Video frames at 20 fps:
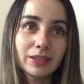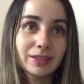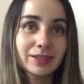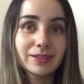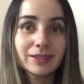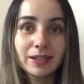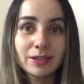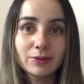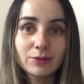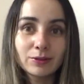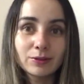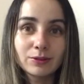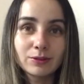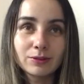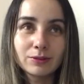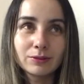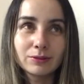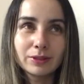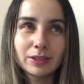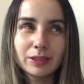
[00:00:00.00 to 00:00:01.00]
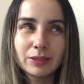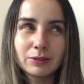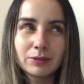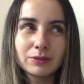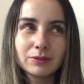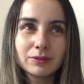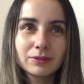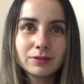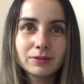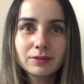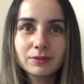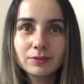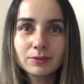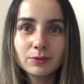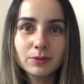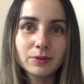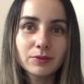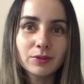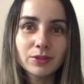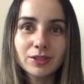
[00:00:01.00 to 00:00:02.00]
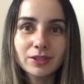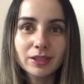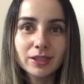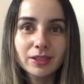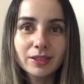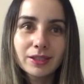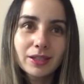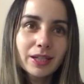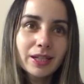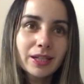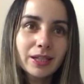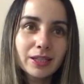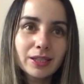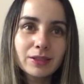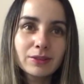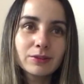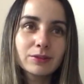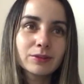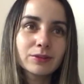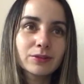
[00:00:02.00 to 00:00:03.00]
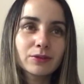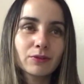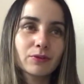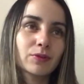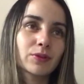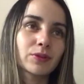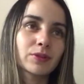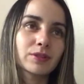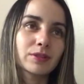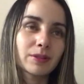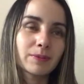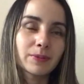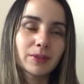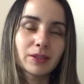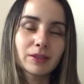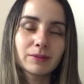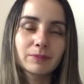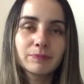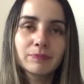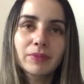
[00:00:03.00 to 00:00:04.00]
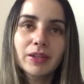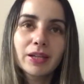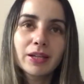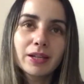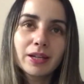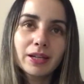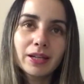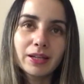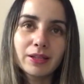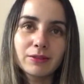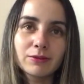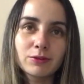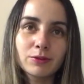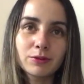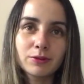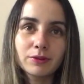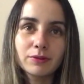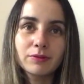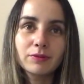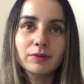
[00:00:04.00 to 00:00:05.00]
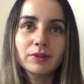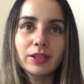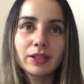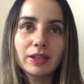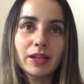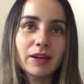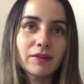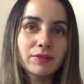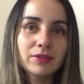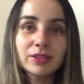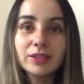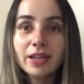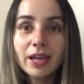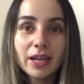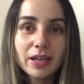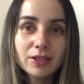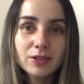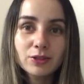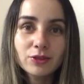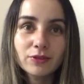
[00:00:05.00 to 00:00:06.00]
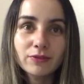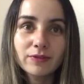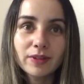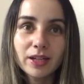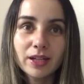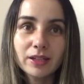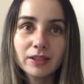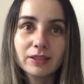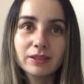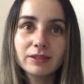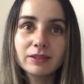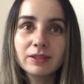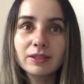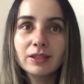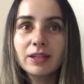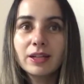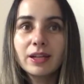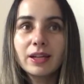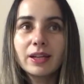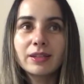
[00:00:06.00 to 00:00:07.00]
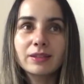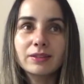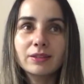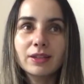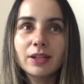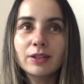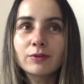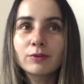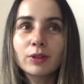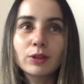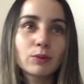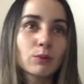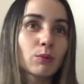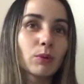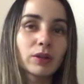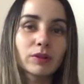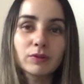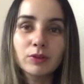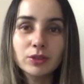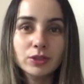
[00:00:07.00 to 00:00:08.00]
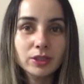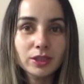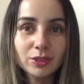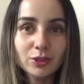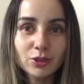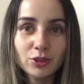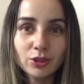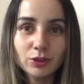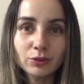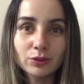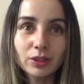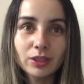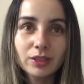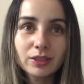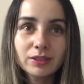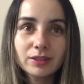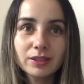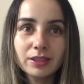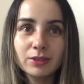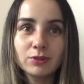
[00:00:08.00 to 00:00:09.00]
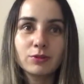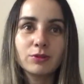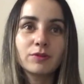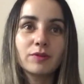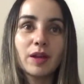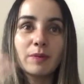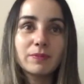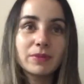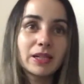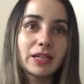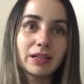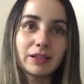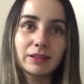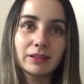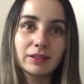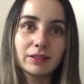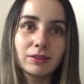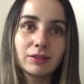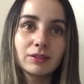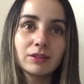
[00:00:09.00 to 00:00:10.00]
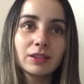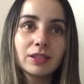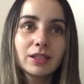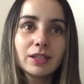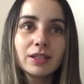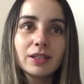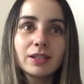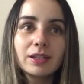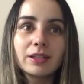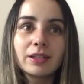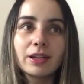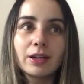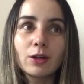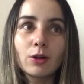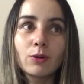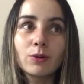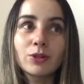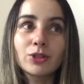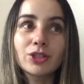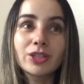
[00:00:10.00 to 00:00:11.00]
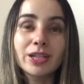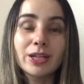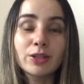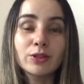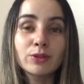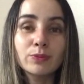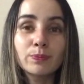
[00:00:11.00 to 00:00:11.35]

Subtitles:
sandal heels, sort of just heels for the summer, and sort of they have this cage effect, and it's kind of one of her signature looks, and sort of that banana heel. Now she has